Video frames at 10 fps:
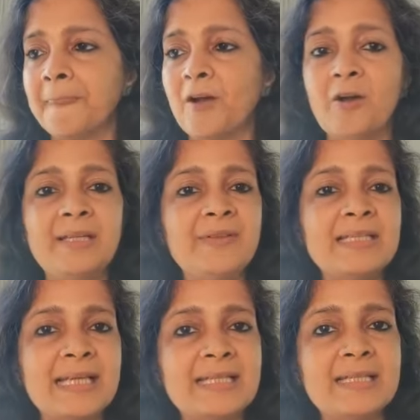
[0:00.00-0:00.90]
Or
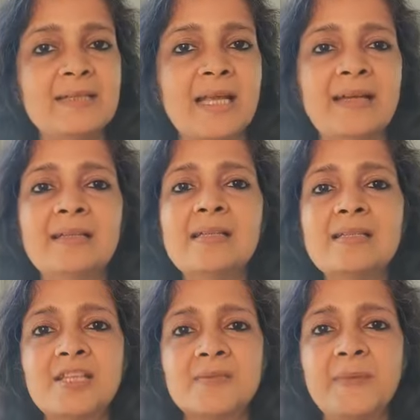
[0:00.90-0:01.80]
even scented
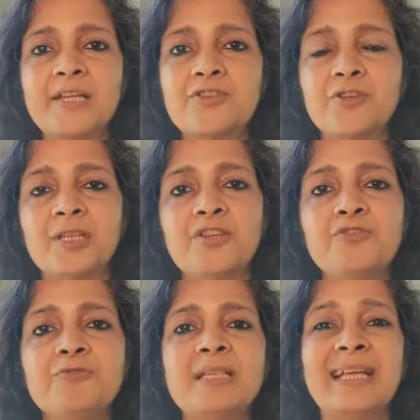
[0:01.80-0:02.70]
candles. Just make sure that
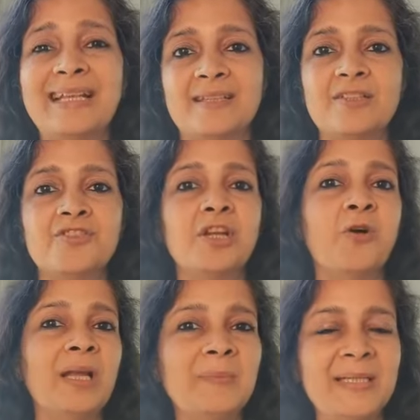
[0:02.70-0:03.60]
you're using
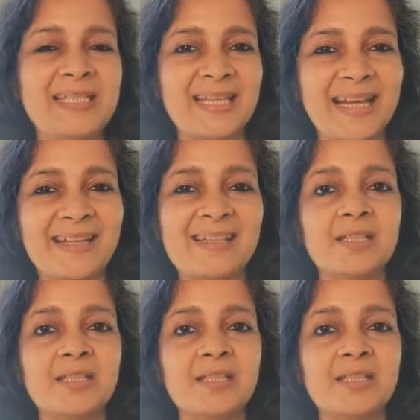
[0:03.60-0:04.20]
essential oil based candles,